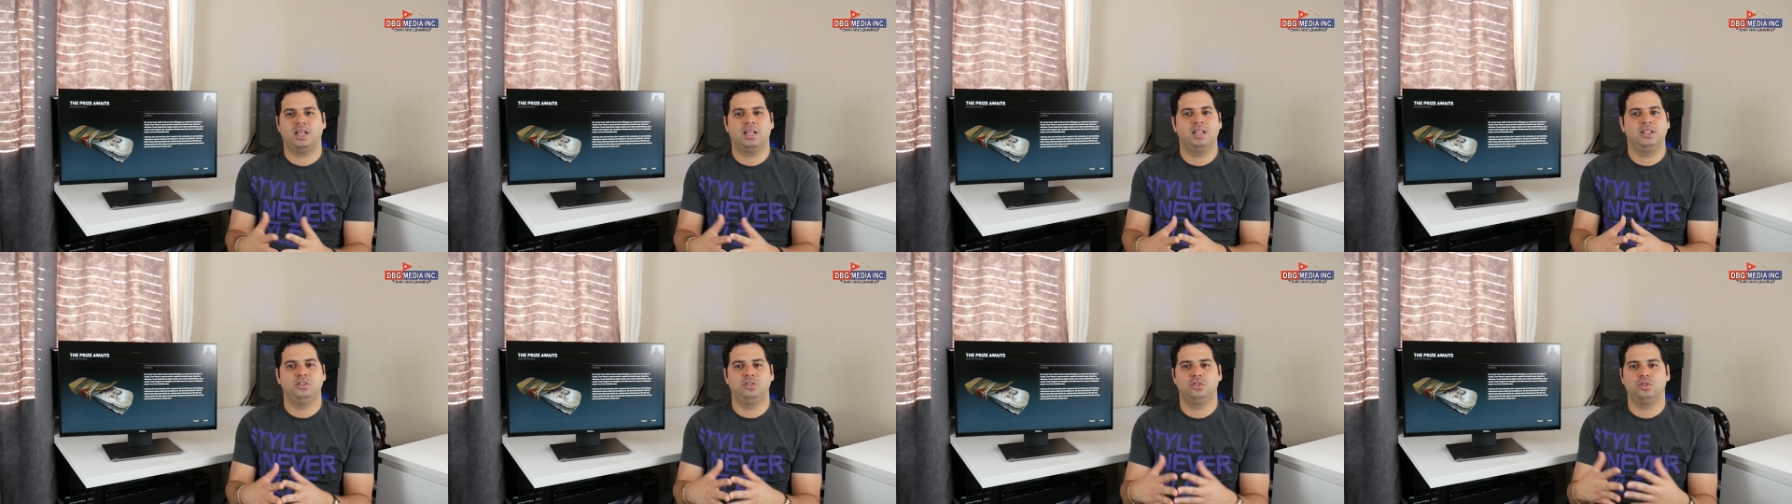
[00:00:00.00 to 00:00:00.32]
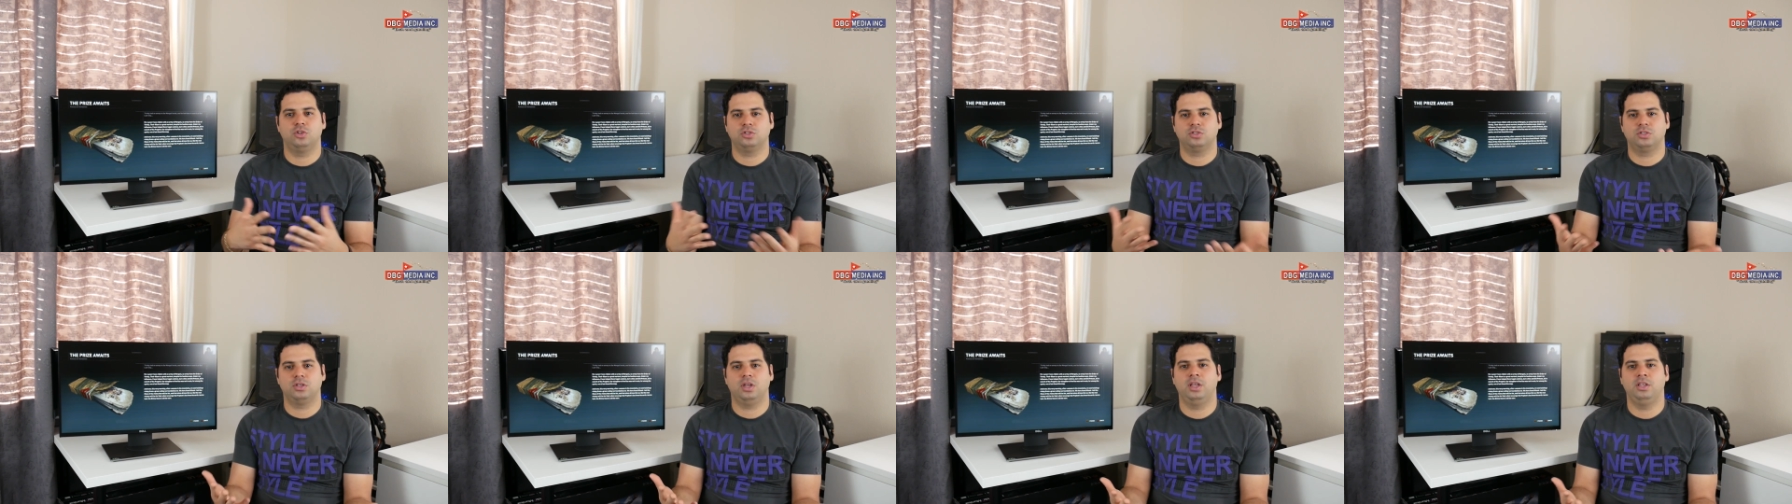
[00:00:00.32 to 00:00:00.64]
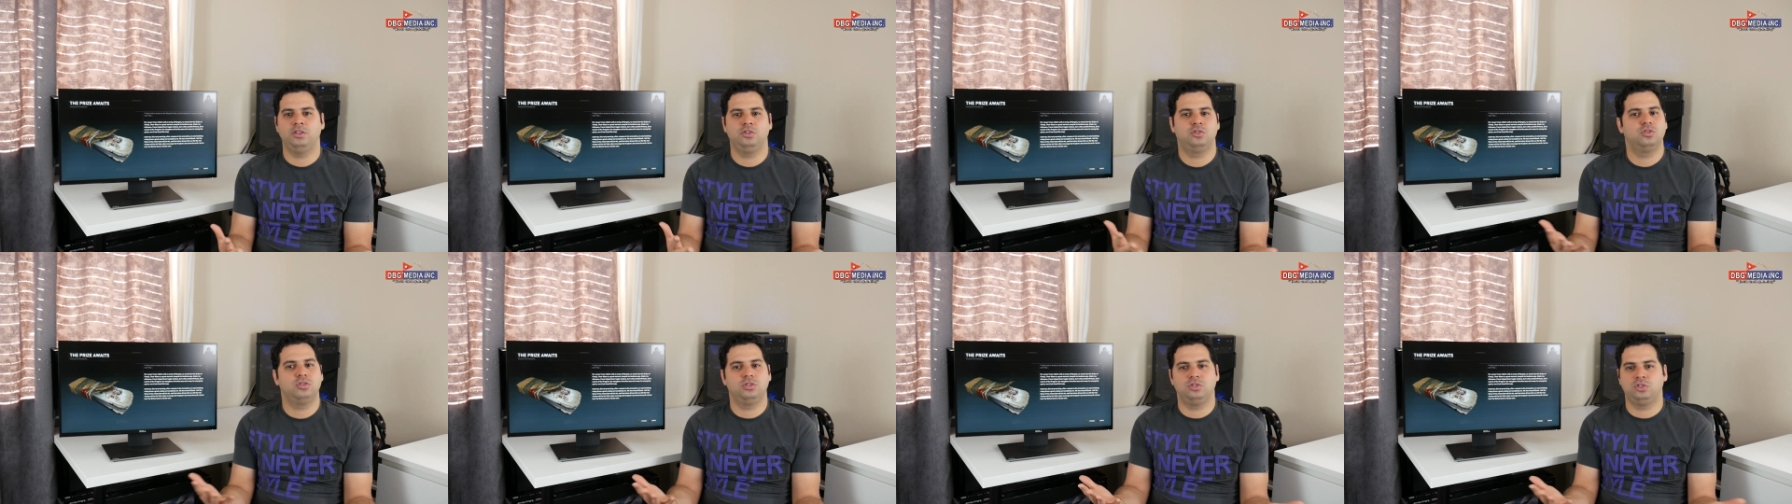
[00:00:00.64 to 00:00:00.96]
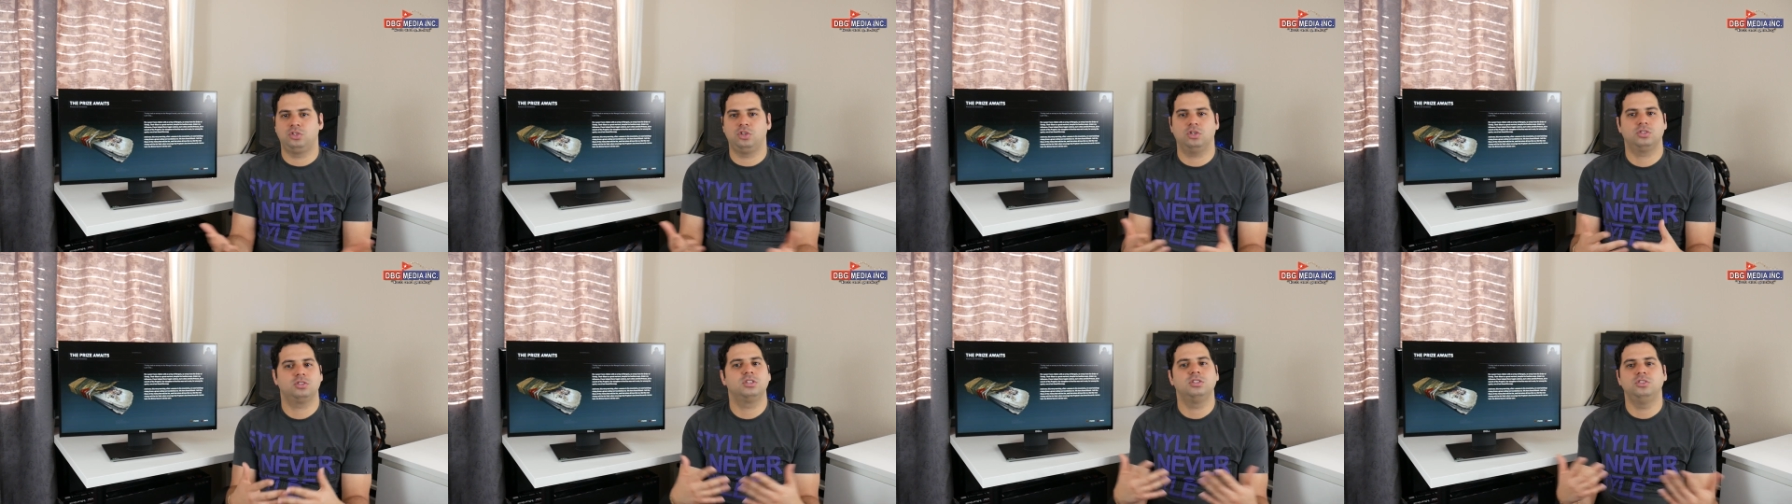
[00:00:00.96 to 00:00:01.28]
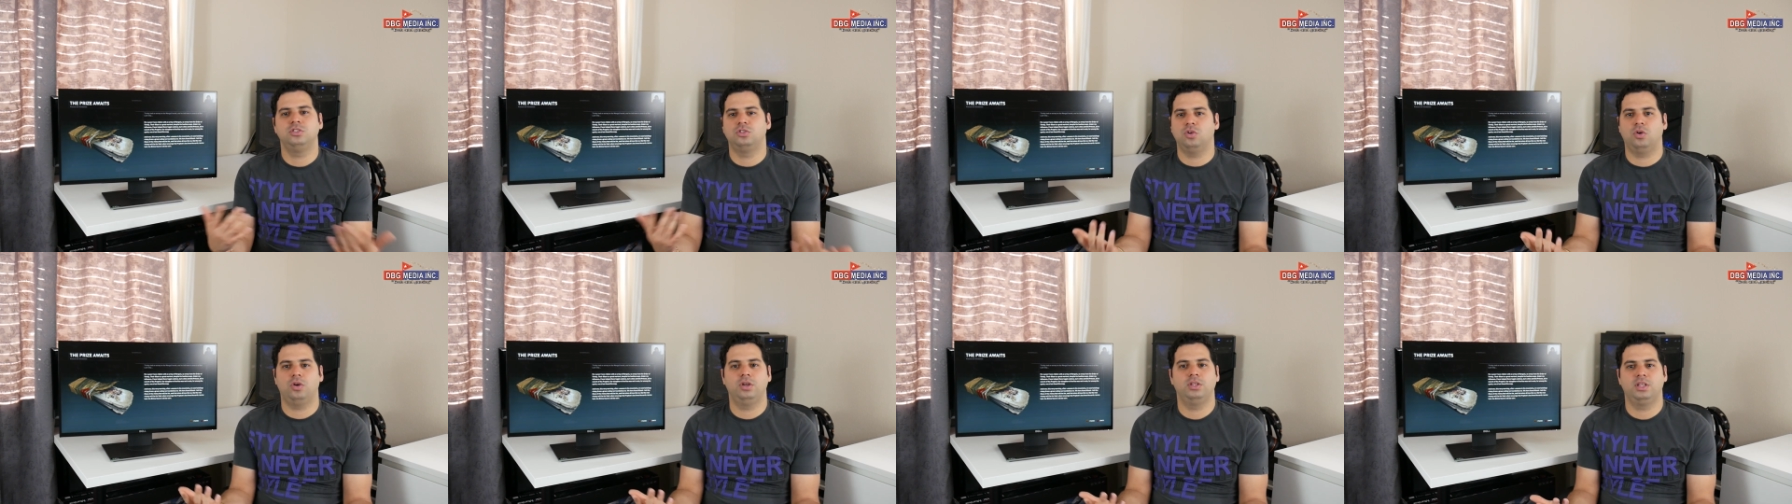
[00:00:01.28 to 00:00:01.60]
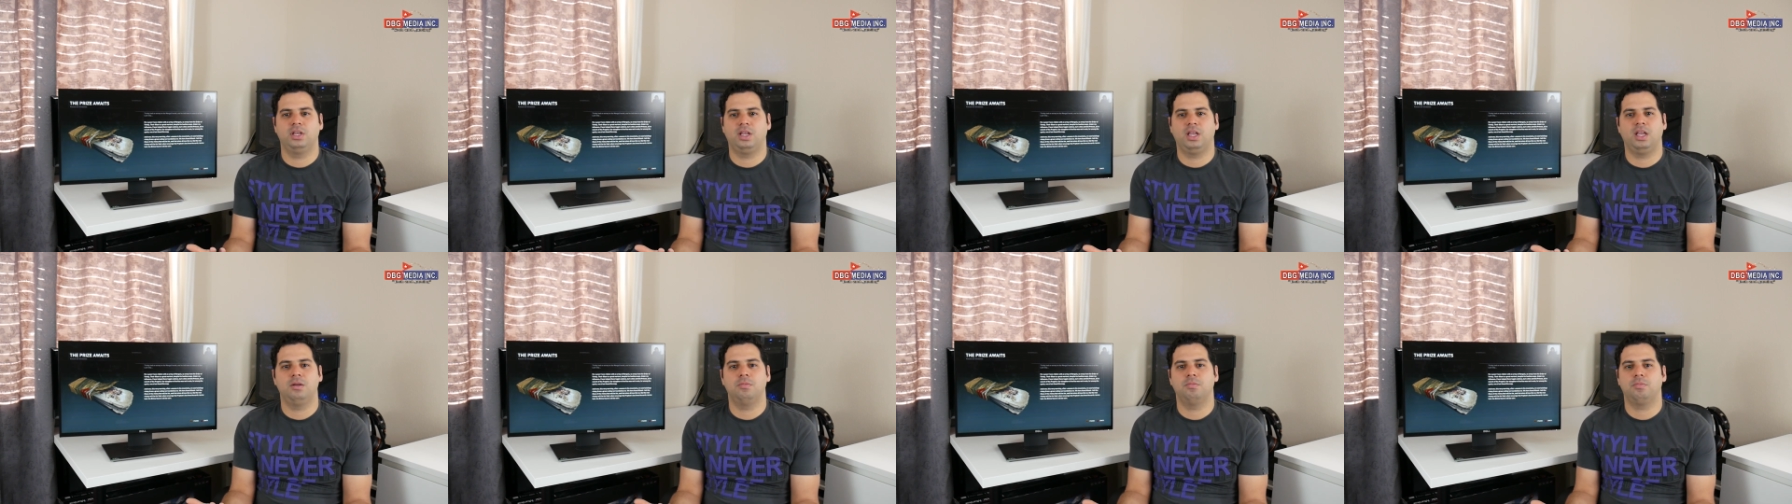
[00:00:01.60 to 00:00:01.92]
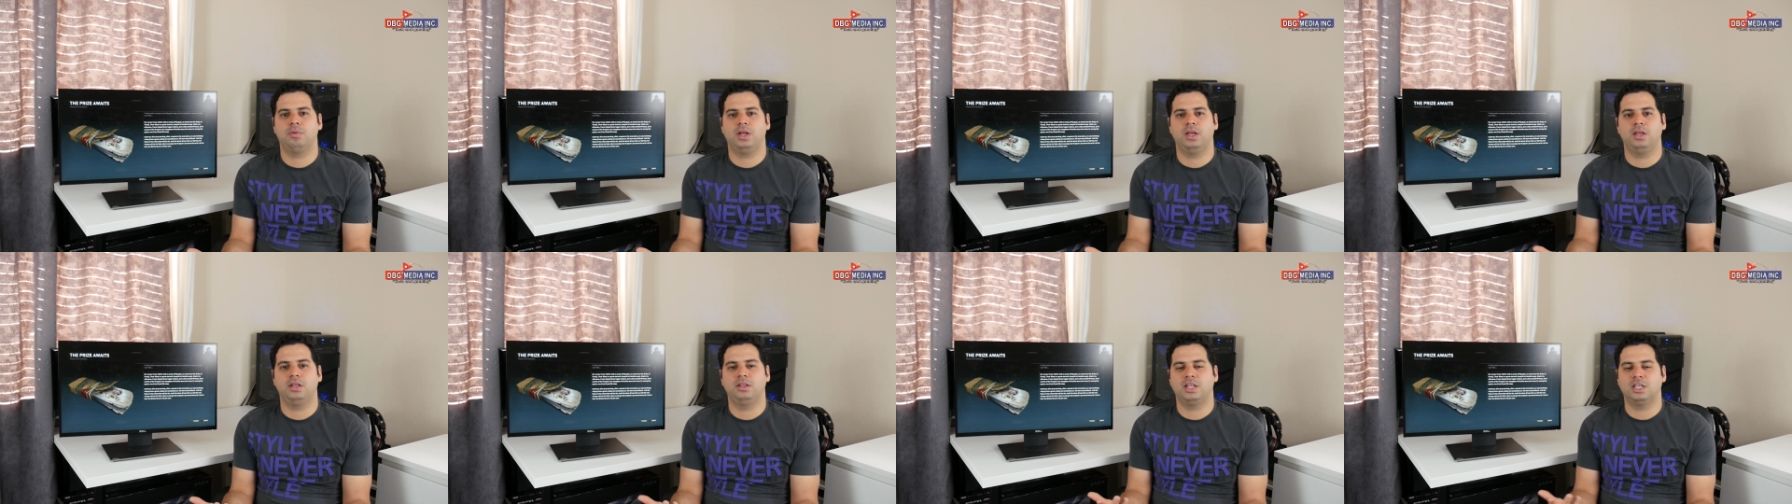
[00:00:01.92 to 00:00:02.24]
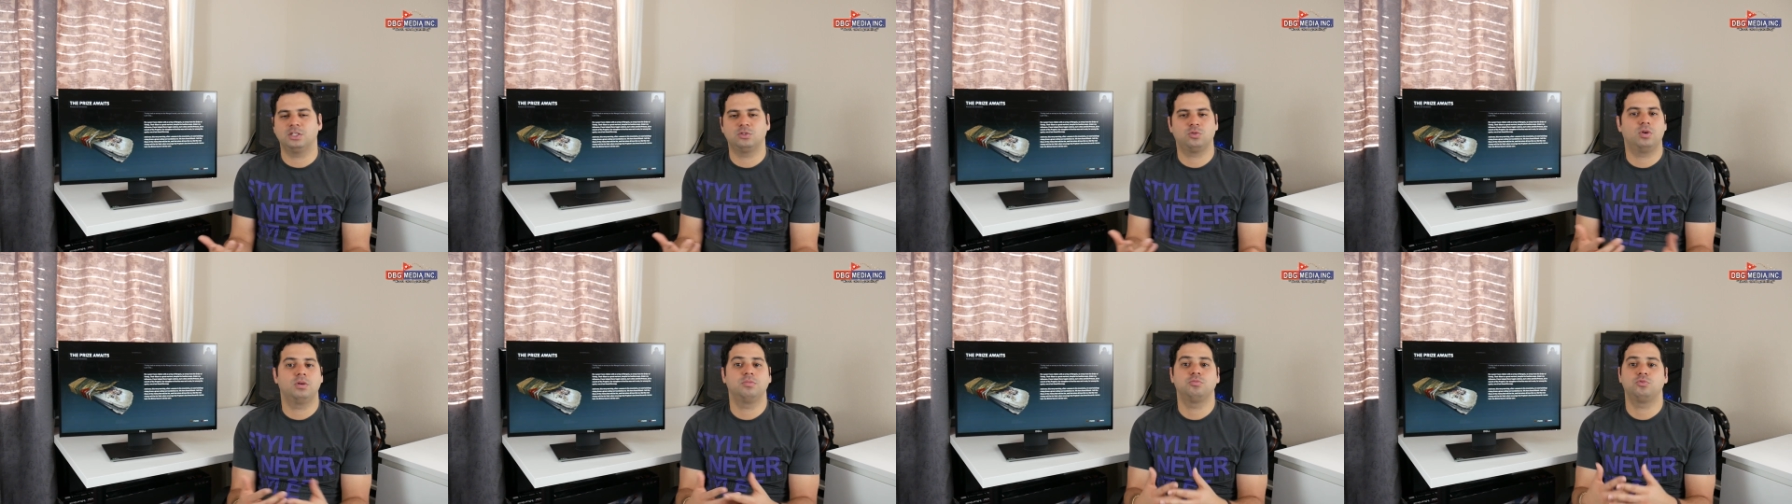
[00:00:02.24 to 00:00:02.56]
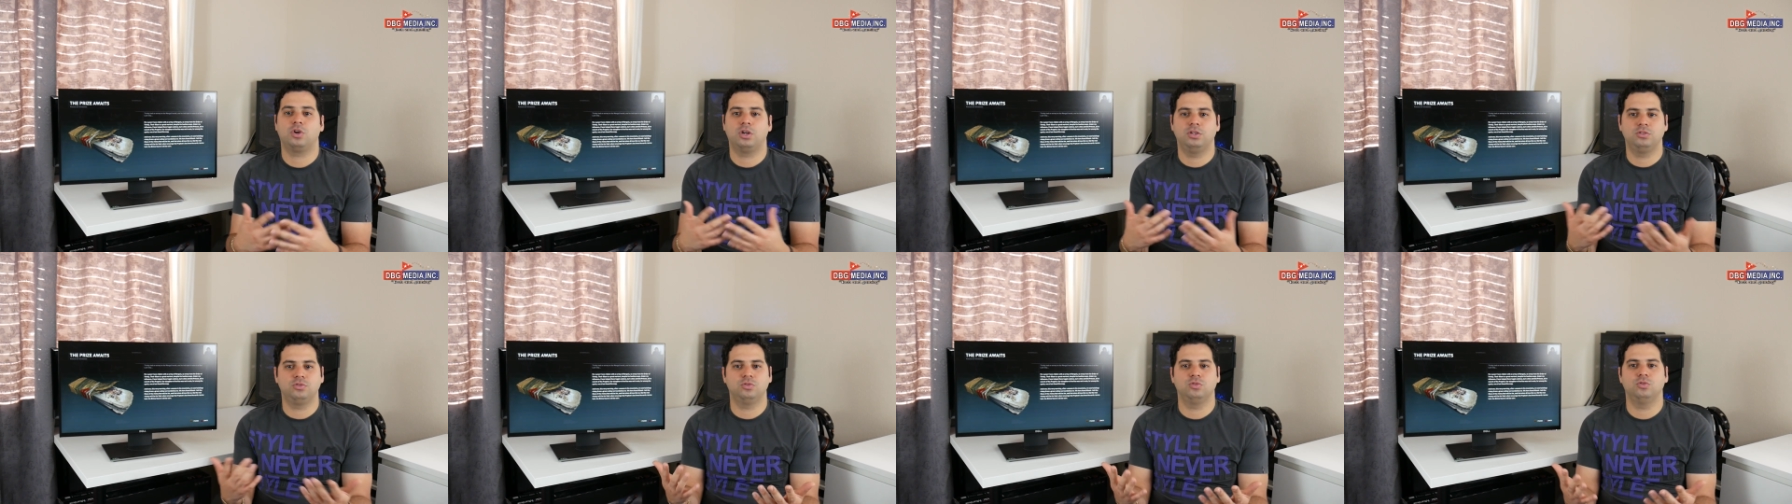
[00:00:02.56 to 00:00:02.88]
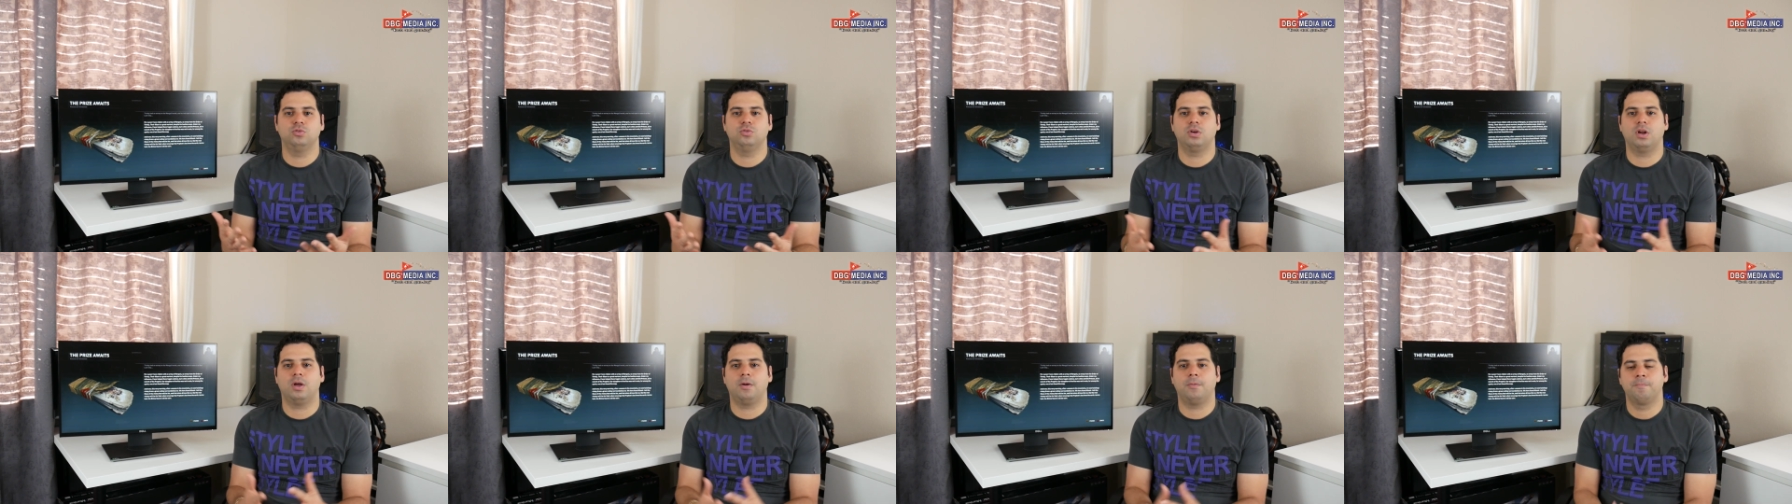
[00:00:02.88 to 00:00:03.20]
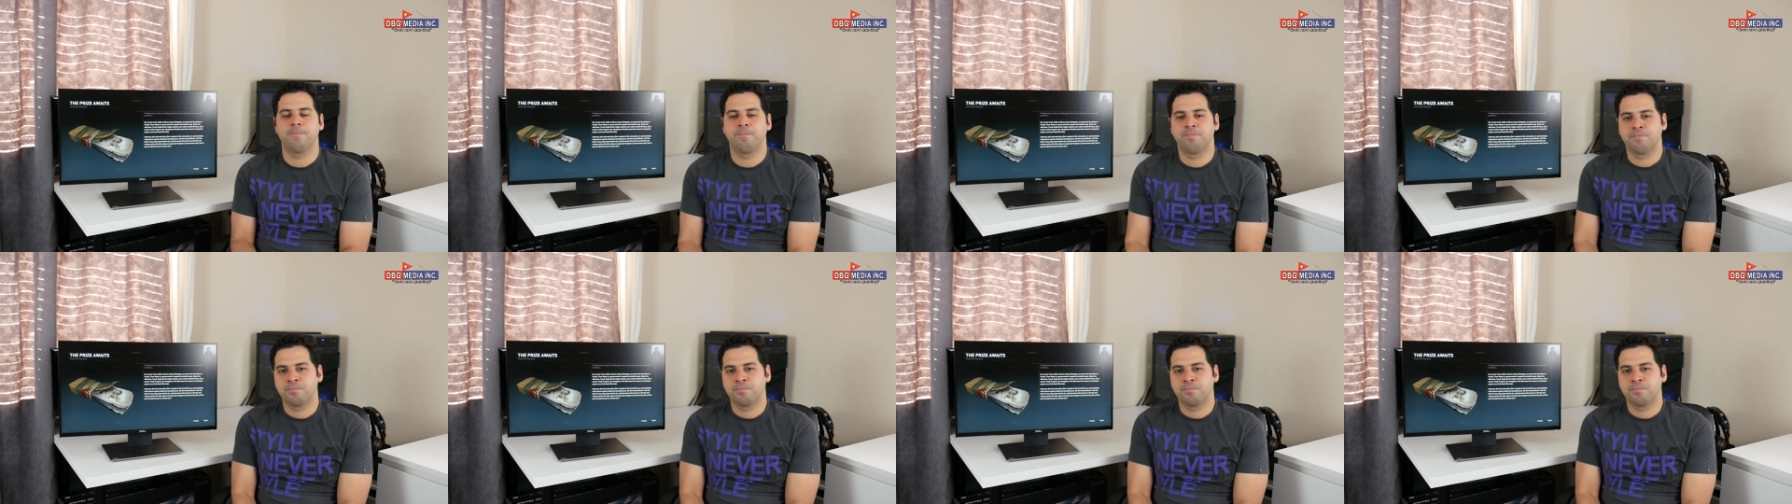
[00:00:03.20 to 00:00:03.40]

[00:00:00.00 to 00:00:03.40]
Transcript: and just enjoy the gameplay. That's what I'm trying to do now.